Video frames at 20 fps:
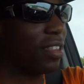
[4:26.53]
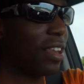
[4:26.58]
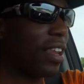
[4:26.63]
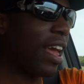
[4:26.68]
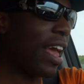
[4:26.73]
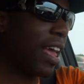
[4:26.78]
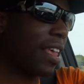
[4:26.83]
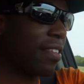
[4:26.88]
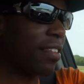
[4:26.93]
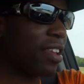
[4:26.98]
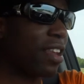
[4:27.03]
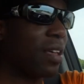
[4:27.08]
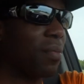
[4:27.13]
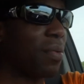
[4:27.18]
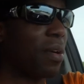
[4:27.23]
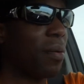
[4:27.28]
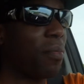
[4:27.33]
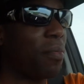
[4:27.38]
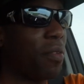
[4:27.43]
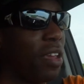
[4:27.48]
The last clip,
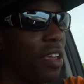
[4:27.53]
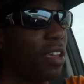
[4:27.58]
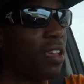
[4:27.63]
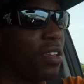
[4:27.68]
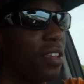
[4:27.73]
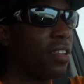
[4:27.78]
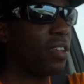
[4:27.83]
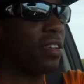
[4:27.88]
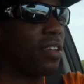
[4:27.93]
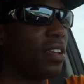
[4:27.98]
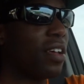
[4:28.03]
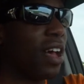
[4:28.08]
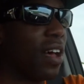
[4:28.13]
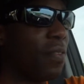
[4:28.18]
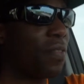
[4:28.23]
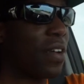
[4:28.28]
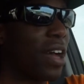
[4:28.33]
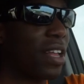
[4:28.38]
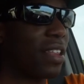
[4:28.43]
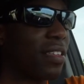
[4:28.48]
I mean, I
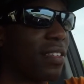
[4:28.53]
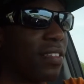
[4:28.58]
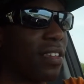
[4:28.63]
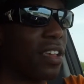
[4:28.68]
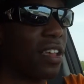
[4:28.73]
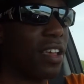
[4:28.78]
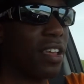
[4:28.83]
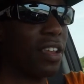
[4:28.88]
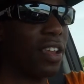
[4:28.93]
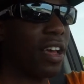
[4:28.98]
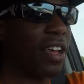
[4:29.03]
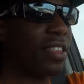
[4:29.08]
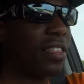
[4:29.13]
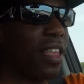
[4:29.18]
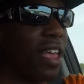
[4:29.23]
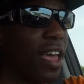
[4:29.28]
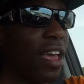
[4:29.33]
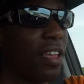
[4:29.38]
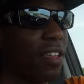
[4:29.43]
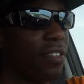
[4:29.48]
forgot to say it like
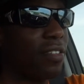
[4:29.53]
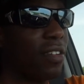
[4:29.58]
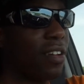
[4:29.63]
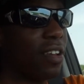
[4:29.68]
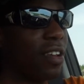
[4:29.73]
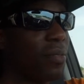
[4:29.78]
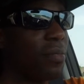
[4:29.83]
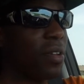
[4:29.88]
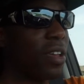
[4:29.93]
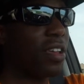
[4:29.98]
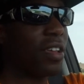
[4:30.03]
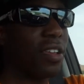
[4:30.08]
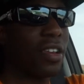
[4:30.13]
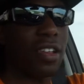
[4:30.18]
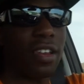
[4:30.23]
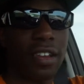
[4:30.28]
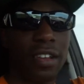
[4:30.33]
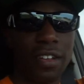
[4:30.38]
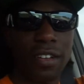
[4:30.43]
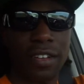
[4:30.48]
that, you know what I mean?
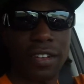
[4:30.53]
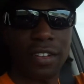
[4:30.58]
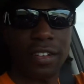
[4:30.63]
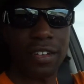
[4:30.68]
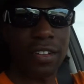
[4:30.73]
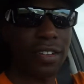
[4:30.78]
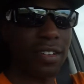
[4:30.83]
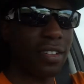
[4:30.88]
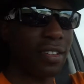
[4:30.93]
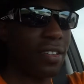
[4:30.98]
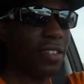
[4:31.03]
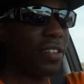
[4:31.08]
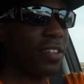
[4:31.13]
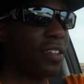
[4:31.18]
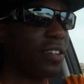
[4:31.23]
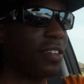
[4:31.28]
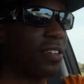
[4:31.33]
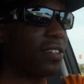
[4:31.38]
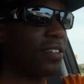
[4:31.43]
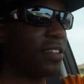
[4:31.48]
And, uh,
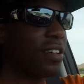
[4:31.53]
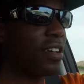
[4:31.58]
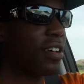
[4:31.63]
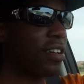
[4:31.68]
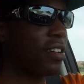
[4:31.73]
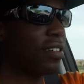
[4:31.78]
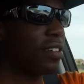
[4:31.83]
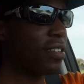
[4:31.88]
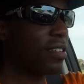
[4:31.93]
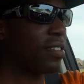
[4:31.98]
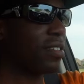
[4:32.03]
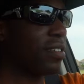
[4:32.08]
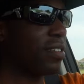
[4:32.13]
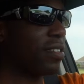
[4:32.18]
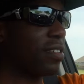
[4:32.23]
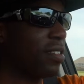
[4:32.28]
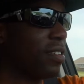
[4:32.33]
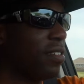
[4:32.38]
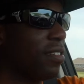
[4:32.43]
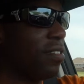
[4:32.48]
hell yeah,
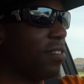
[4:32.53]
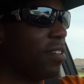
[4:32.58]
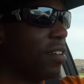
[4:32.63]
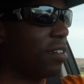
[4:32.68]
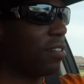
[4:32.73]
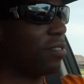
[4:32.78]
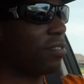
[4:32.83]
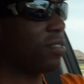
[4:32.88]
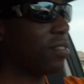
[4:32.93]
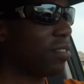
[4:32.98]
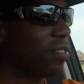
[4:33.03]
you know?